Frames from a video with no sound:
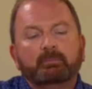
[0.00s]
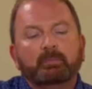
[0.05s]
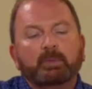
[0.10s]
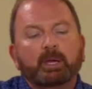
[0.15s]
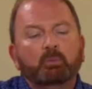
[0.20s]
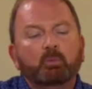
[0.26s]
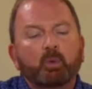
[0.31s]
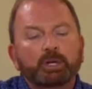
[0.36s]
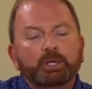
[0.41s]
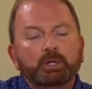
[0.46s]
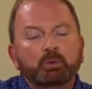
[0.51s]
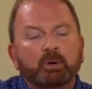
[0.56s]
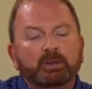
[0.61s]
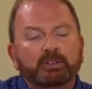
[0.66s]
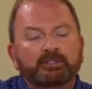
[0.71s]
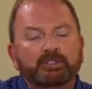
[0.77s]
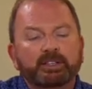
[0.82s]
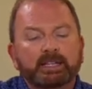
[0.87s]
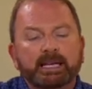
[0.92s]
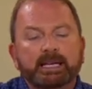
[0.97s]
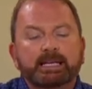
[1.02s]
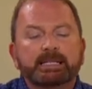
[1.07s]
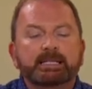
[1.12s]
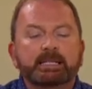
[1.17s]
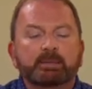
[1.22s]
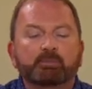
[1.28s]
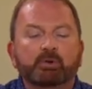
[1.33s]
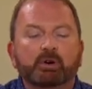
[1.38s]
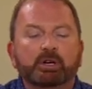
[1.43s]
And what you want for
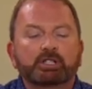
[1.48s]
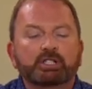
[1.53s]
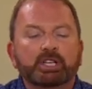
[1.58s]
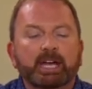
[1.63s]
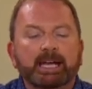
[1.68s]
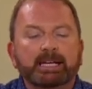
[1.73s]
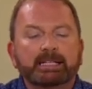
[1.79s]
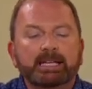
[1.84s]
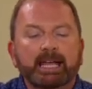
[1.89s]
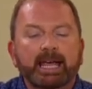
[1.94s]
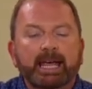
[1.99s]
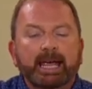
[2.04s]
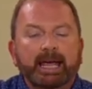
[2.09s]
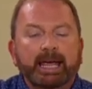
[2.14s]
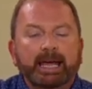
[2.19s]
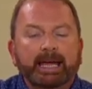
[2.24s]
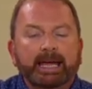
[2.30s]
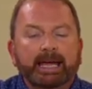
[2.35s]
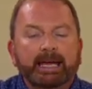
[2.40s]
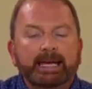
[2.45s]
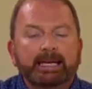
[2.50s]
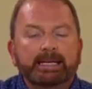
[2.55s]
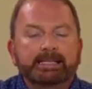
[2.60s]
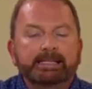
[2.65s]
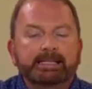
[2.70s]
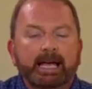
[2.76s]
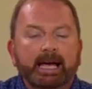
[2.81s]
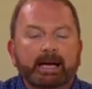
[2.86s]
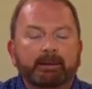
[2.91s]
this project
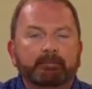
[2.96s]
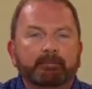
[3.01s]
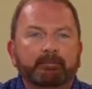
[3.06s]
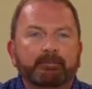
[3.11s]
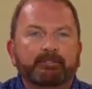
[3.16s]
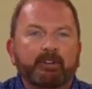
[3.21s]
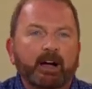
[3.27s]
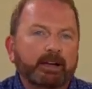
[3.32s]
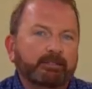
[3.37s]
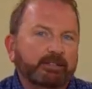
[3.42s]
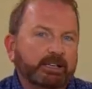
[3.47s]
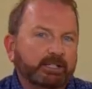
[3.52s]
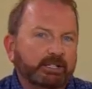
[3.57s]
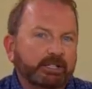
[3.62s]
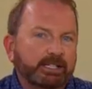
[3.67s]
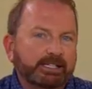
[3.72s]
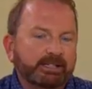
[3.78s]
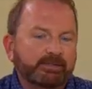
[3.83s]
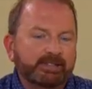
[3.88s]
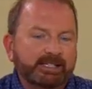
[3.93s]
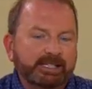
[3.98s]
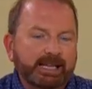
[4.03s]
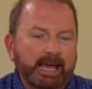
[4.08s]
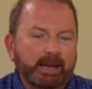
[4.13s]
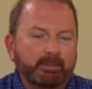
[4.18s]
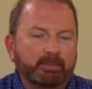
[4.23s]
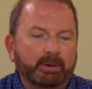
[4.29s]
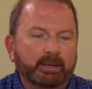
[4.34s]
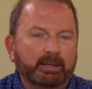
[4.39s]
is um, five inches of
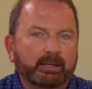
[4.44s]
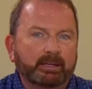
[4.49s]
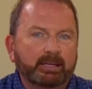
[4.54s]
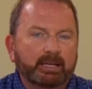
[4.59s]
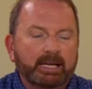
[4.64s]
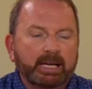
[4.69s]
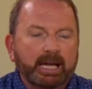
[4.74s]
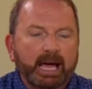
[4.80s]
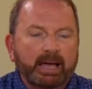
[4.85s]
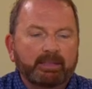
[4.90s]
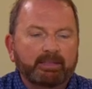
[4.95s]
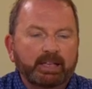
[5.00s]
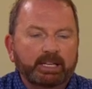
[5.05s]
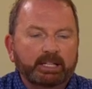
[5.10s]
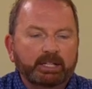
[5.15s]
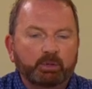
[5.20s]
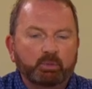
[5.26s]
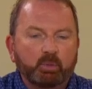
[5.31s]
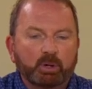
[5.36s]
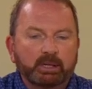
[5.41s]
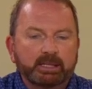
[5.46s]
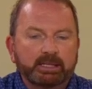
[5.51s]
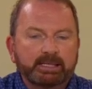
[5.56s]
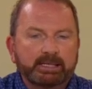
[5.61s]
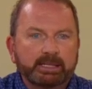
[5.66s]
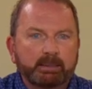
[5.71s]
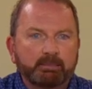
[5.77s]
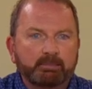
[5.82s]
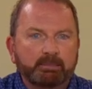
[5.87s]
zip, and then you want
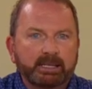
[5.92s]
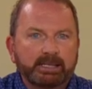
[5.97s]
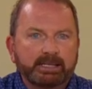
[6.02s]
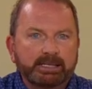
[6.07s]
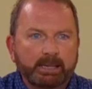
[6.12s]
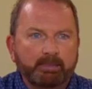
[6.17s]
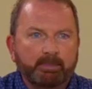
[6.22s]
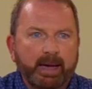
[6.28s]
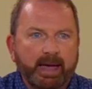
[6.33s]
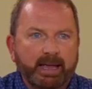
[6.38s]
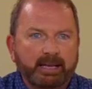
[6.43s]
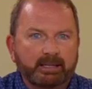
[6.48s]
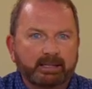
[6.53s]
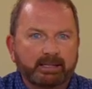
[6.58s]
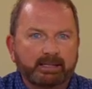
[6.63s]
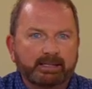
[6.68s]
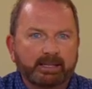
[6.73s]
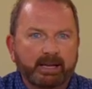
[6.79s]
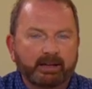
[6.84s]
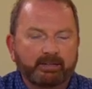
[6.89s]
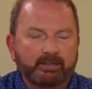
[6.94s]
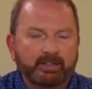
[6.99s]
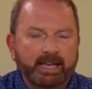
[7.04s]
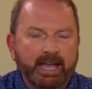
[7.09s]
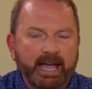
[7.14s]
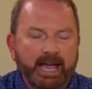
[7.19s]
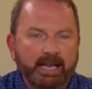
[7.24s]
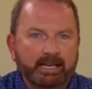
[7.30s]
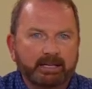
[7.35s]
some zip ends at the
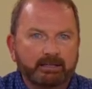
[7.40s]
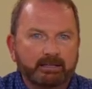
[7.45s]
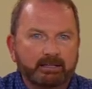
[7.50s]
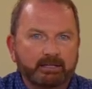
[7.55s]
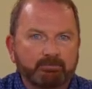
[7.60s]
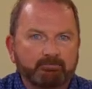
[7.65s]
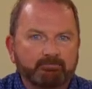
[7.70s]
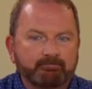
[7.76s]
end.